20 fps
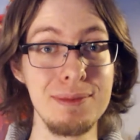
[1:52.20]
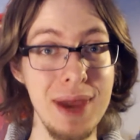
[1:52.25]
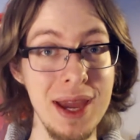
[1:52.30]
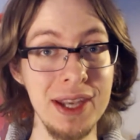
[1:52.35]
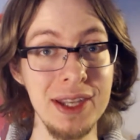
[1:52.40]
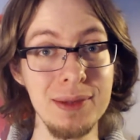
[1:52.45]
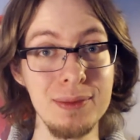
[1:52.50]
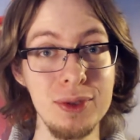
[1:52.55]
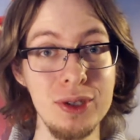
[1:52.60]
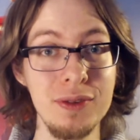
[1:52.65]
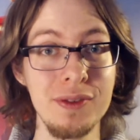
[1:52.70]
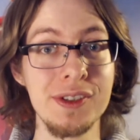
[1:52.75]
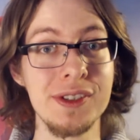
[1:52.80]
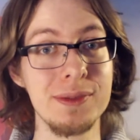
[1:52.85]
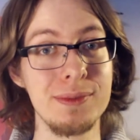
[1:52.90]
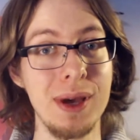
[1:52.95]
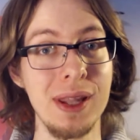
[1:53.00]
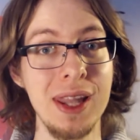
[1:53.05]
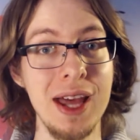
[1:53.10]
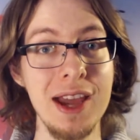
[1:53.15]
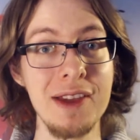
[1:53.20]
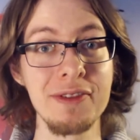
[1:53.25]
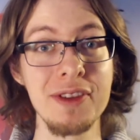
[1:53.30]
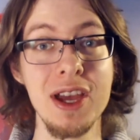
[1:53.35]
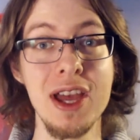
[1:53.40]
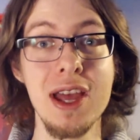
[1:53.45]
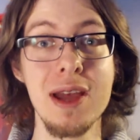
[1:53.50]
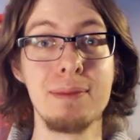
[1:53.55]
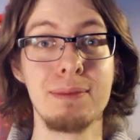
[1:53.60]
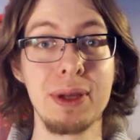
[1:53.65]
many movies in my life,
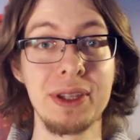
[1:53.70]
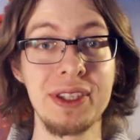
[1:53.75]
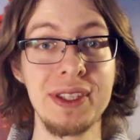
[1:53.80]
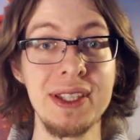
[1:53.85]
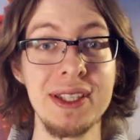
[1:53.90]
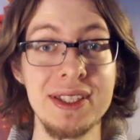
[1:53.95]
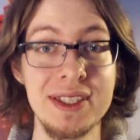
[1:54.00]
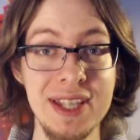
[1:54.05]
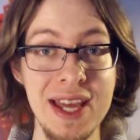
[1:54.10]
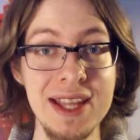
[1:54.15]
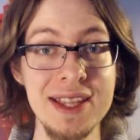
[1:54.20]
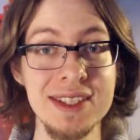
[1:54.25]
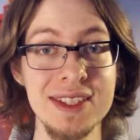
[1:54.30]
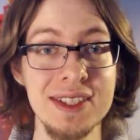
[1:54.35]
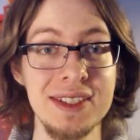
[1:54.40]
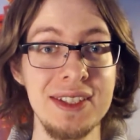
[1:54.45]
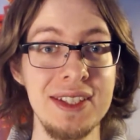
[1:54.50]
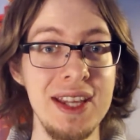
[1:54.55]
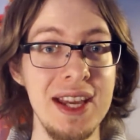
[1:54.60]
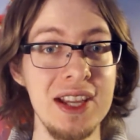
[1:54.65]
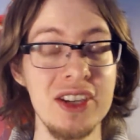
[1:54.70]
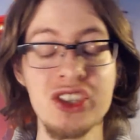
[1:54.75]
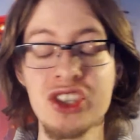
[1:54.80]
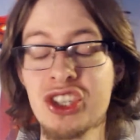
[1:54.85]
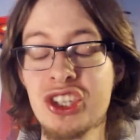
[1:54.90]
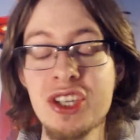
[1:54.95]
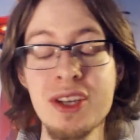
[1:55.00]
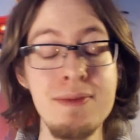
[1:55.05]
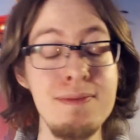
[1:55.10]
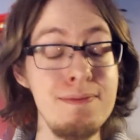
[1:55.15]
but the intensity and
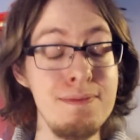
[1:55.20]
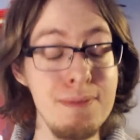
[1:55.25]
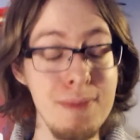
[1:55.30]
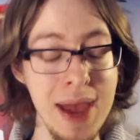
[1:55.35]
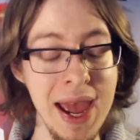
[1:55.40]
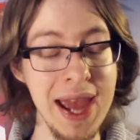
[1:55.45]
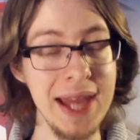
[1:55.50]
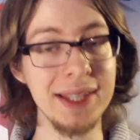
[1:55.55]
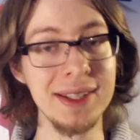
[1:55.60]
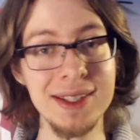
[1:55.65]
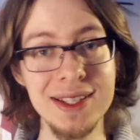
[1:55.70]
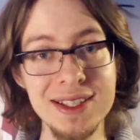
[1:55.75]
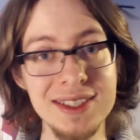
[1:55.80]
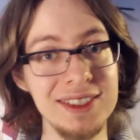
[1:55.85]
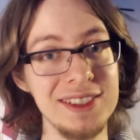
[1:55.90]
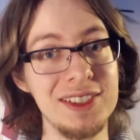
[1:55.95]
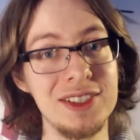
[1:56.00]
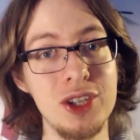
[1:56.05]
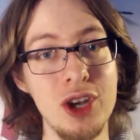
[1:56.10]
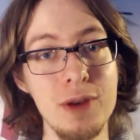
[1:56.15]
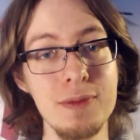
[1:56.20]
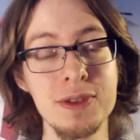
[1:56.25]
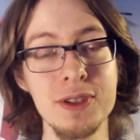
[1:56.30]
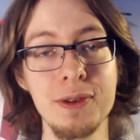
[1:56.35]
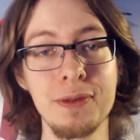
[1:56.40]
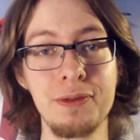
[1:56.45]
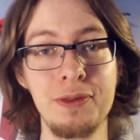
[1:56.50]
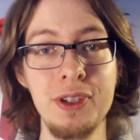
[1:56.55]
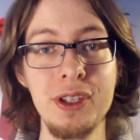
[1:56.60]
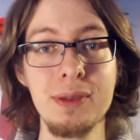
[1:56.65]
sheer madness in terms
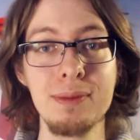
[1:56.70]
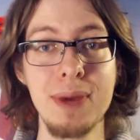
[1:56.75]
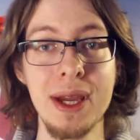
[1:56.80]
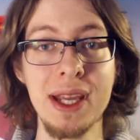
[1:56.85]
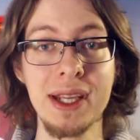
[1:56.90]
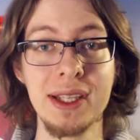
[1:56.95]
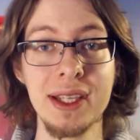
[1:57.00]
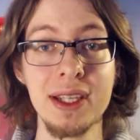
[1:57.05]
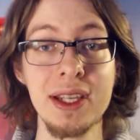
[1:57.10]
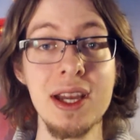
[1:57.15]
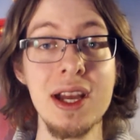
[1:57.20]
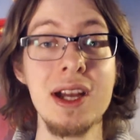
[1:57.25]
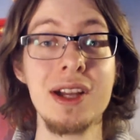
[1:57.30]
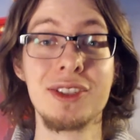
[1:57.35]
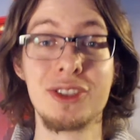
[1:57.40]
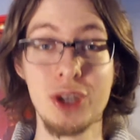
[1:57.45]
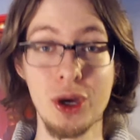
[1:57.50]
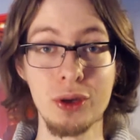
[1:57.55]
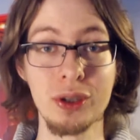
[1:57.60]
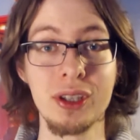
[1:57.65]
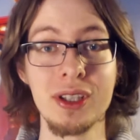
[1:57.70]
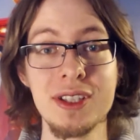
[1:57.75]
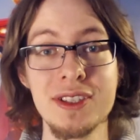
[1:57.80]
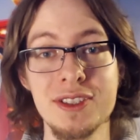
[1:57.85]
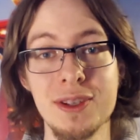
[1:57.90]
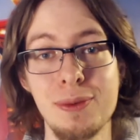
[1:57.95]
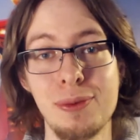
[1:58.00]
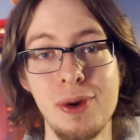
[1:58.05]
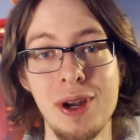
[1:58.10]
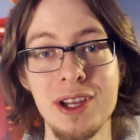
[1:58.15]
of filmmaking totally
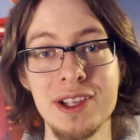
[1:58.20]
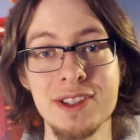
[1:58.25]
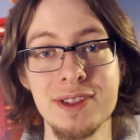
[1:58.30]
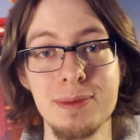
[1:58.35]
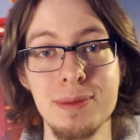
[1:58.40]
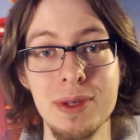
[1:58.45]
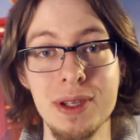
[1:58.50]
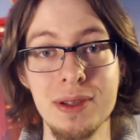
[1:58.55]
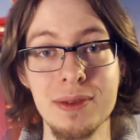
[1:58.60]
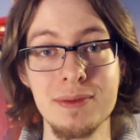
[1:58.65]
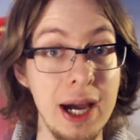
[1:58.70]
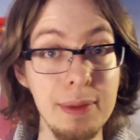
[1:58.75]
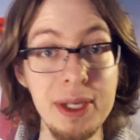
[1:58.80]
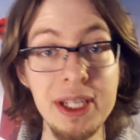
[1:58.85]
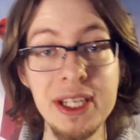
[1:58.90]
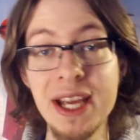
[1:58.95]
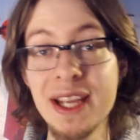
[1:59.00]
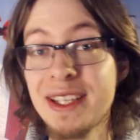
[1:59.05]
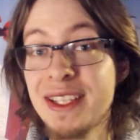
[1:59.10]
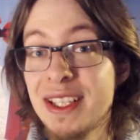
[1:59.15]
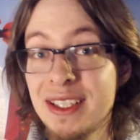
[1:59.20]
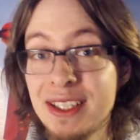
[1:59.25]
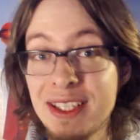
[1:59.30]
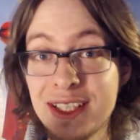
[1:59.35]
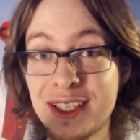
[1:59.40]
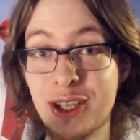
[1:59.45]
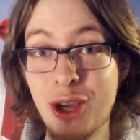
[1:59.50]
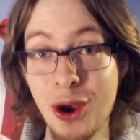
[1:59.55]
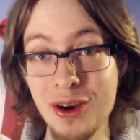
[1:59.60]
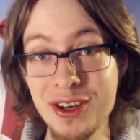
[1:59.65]
surprised me. I mean, I nearly
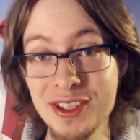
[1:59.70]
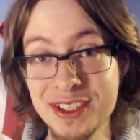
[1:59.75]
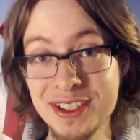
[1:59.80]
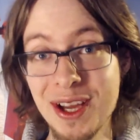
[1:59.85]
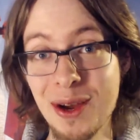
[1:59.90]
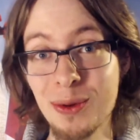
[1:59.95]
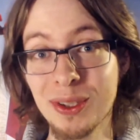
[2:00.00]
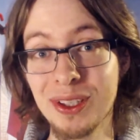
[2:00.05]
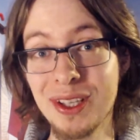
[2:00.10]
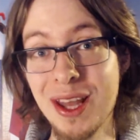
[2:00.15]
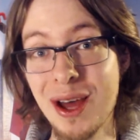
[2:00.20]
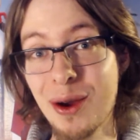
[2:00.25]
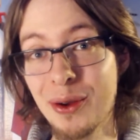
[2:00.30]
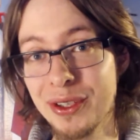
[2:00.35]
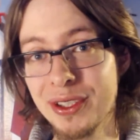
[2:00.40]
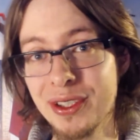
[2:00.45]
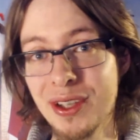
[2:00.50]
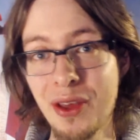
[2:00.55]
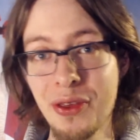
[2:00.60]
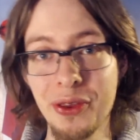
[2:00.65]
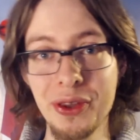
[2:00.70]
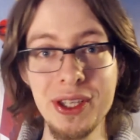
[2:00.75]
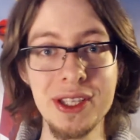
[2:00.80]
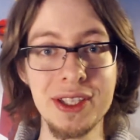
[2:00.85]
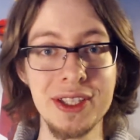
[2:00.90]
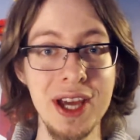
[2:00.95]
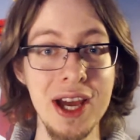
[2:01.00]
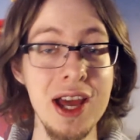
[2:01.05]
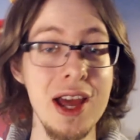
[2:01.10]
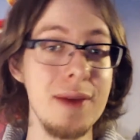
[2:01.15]
cursed out loud in the
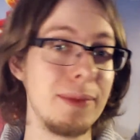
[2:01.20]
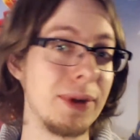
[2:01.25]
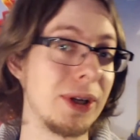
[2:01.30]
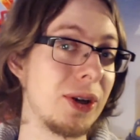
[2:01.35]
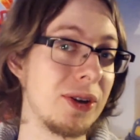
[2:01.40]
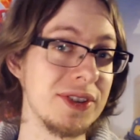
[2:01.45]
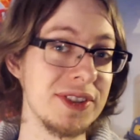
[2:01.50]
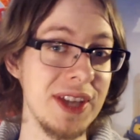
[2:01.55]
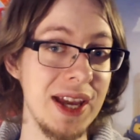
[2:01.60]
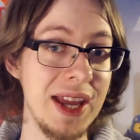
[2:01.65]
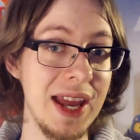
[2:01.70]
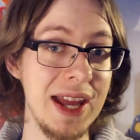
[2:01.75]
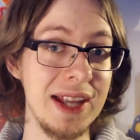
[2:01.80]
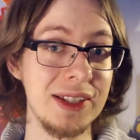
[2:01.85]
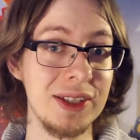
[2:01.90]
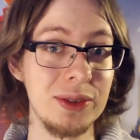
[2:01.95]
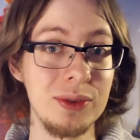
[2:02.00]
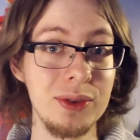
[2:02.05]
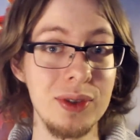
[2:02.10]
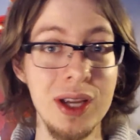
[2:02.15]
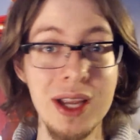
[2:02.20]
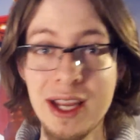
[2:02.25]
theater because I had to